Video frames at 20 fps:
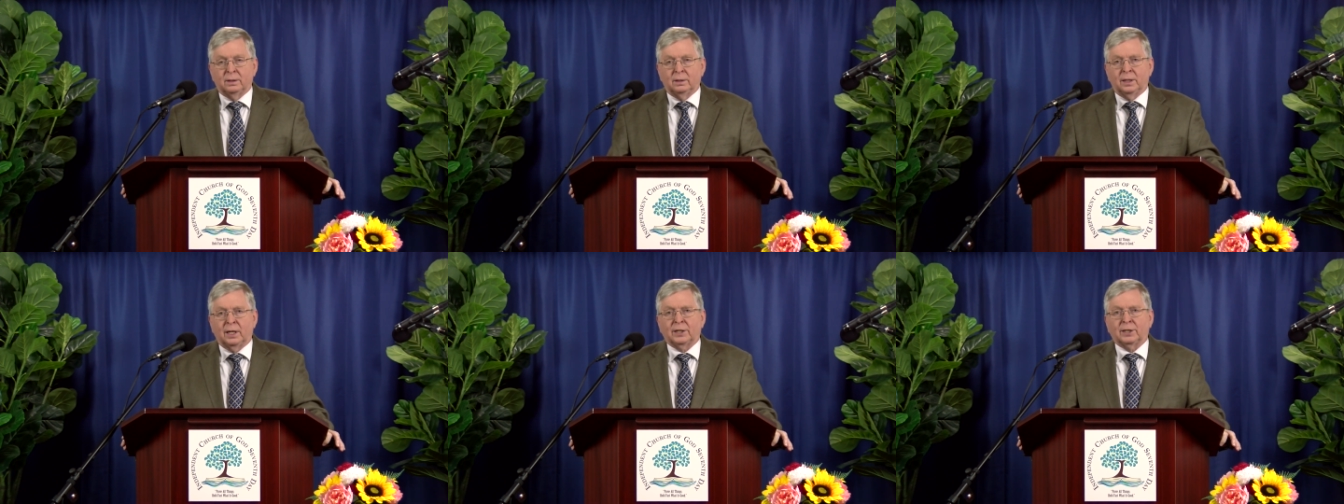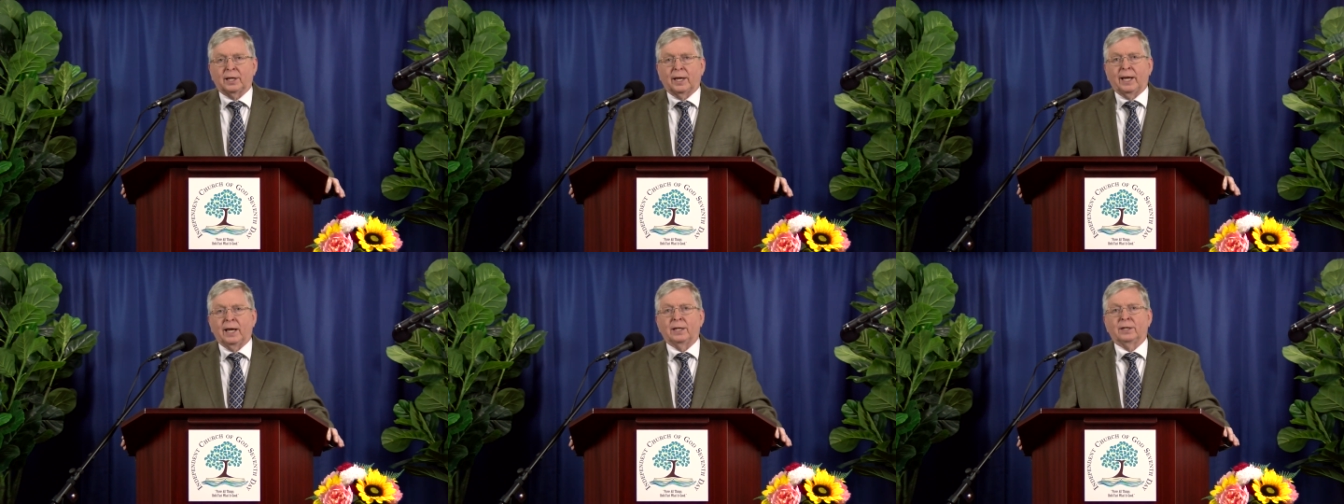I'd
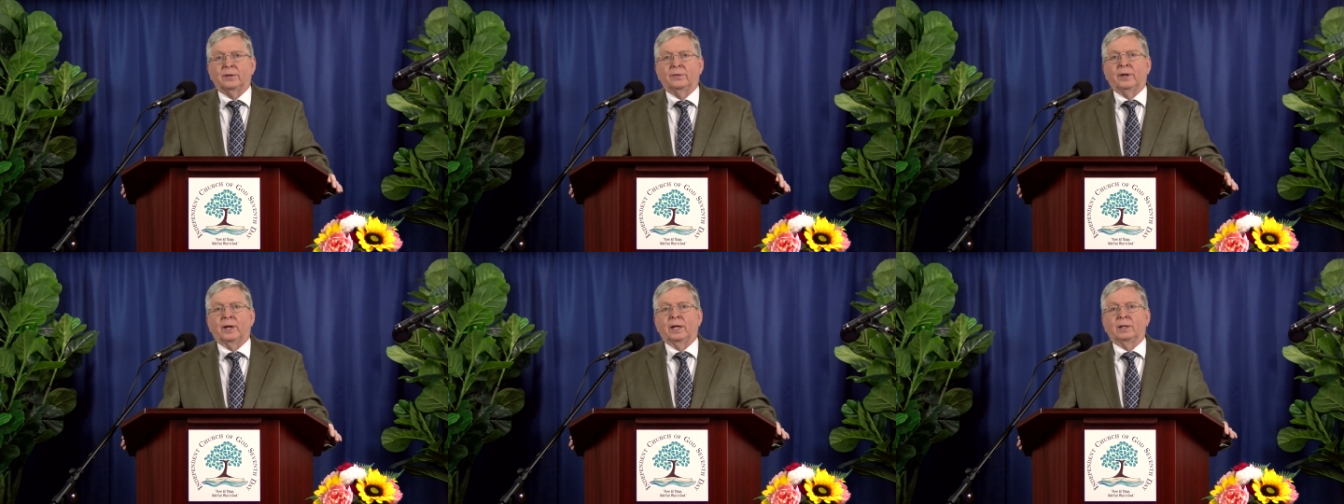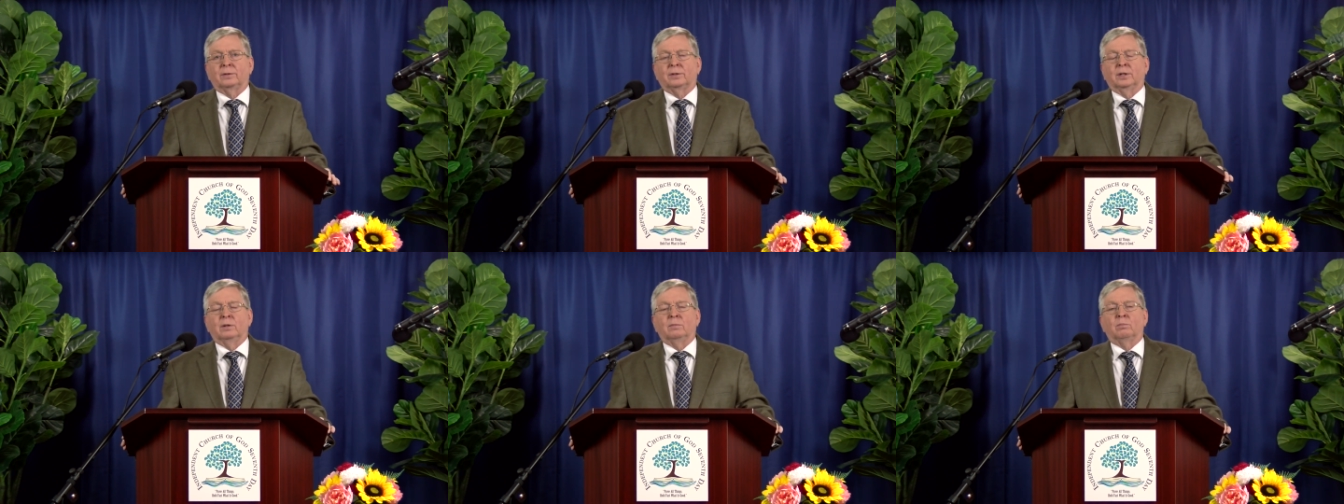like to add to
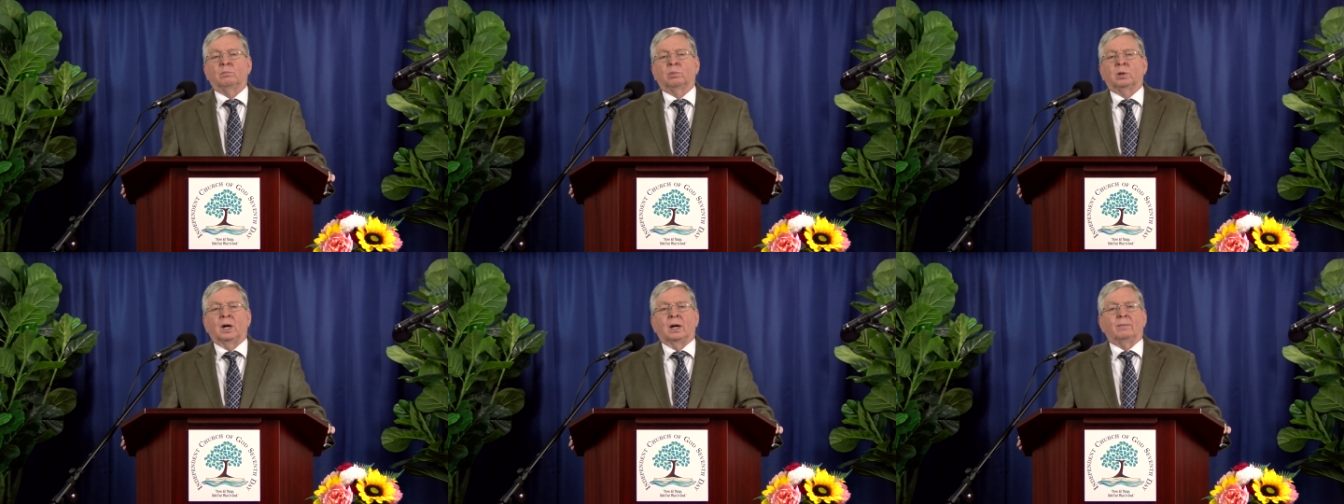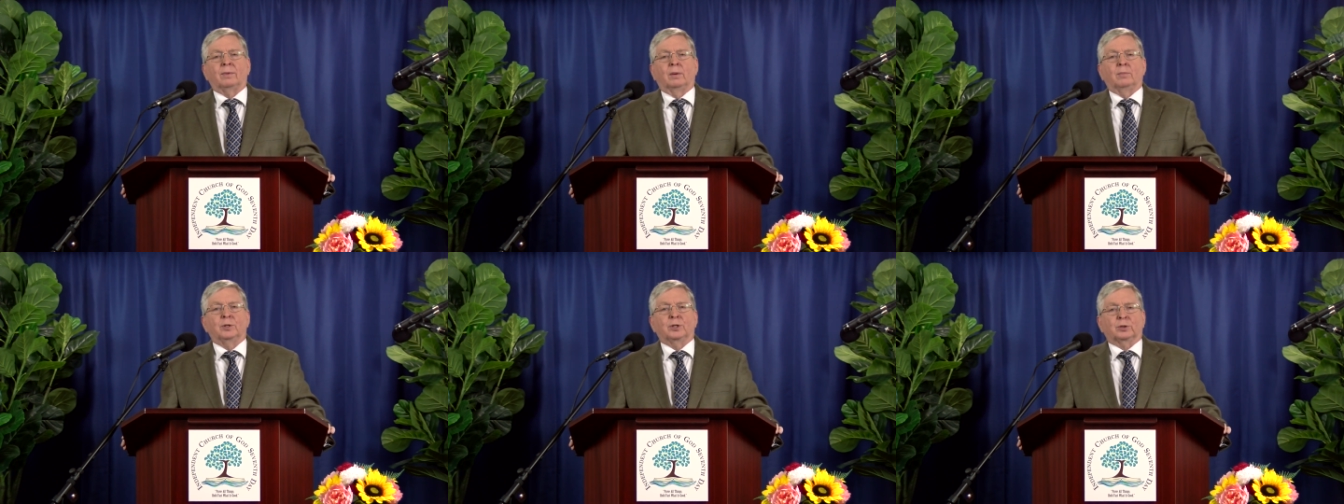that that
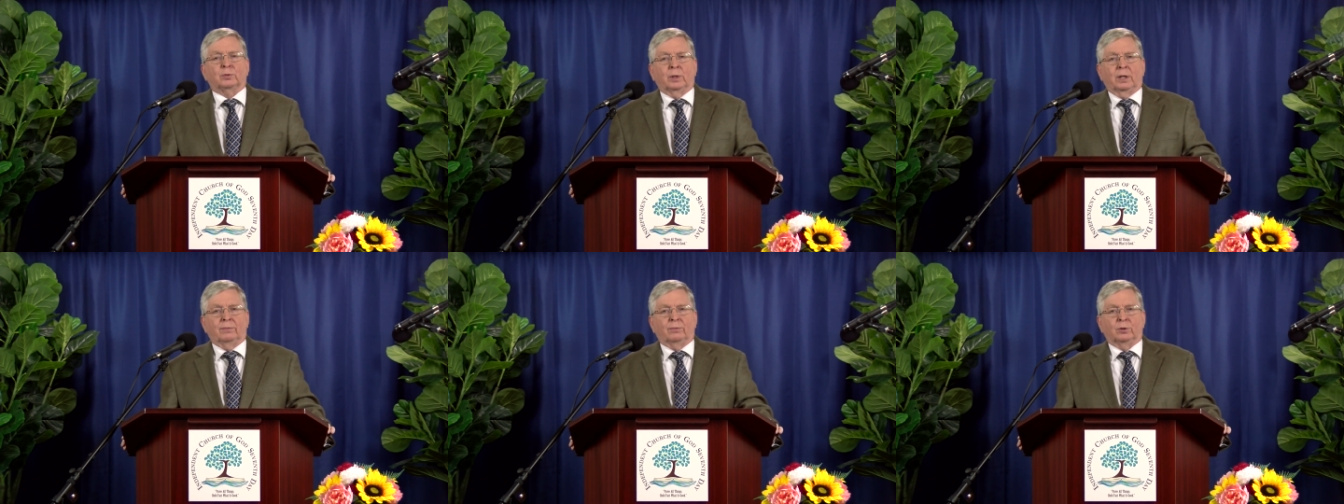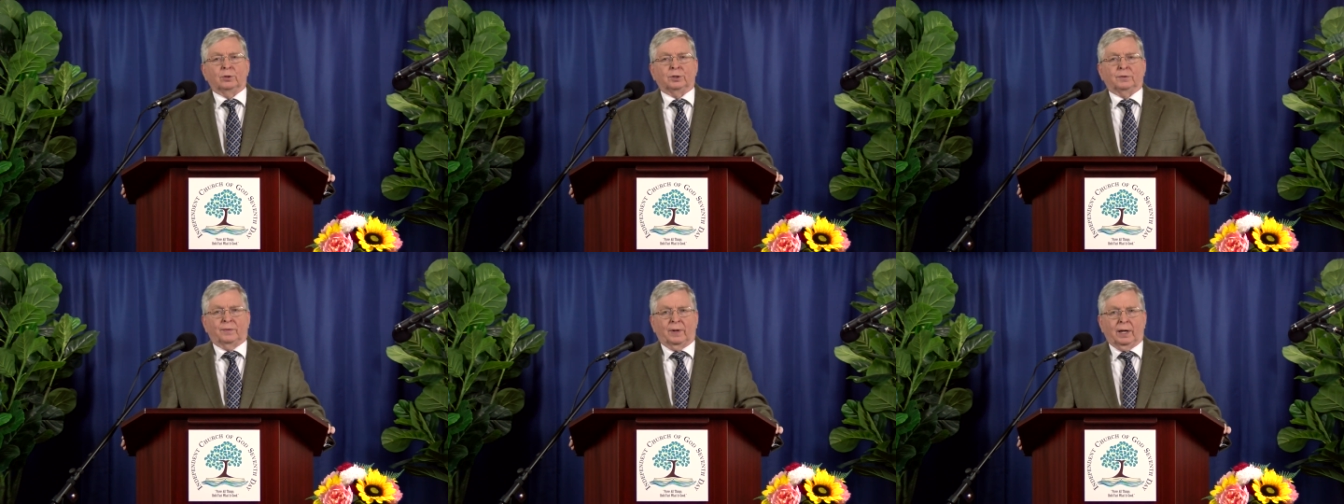Proverbs 3,
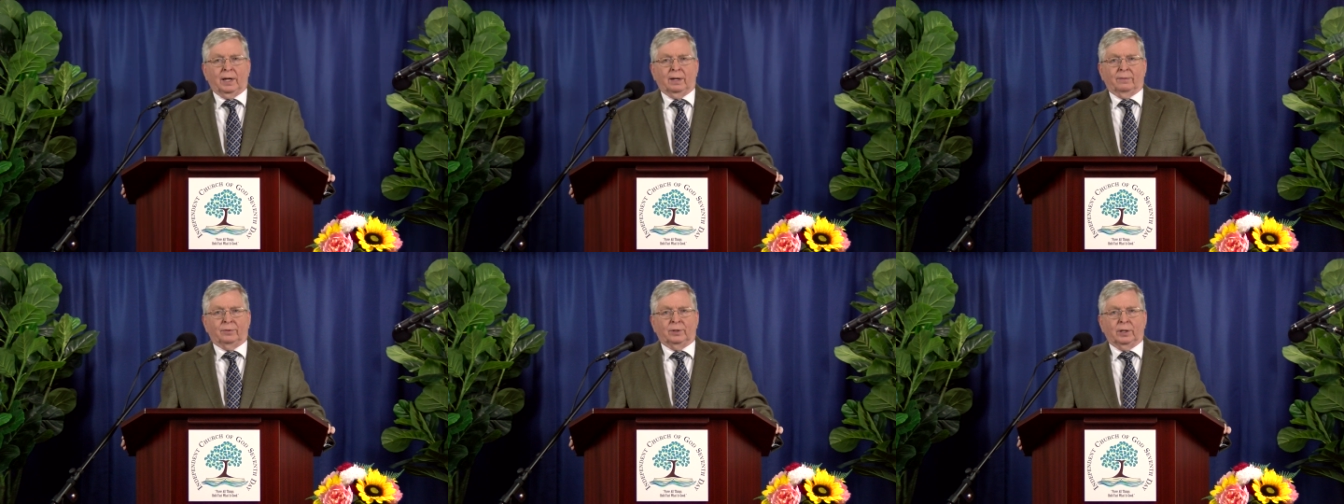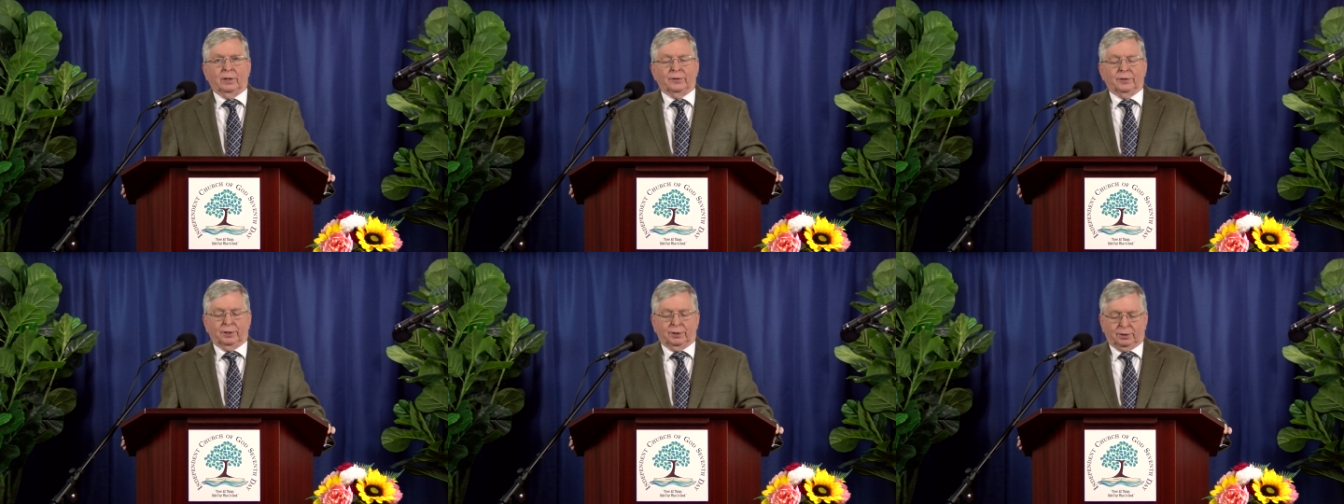verse 5
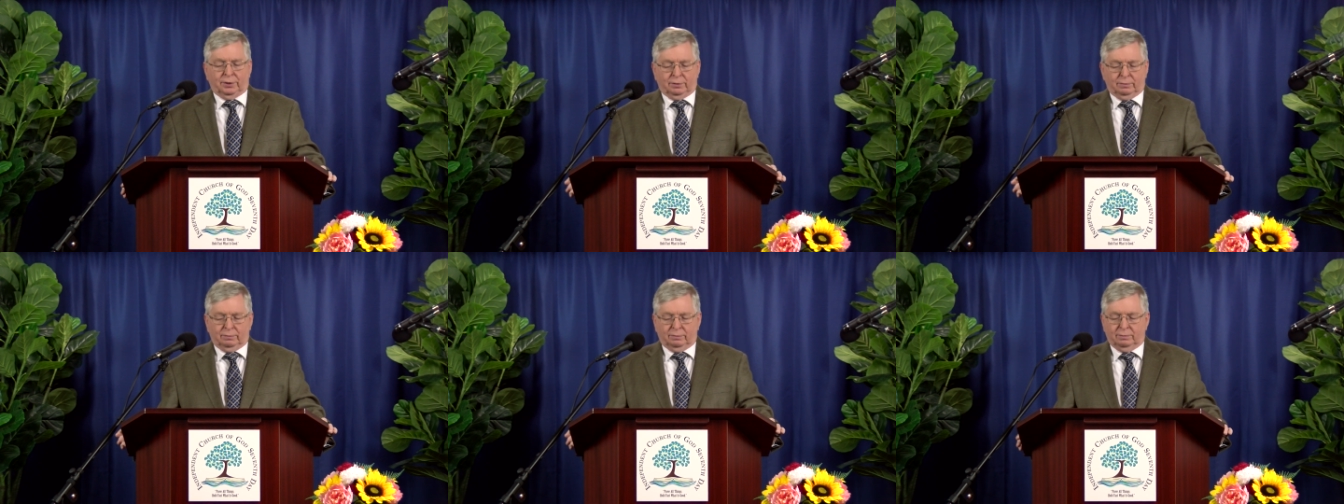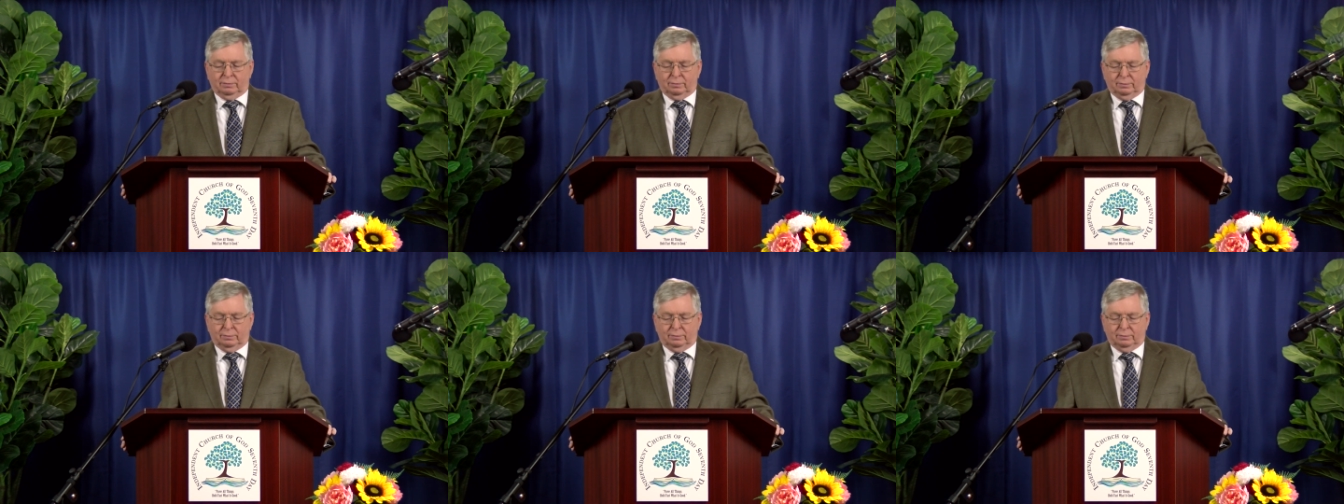tells us,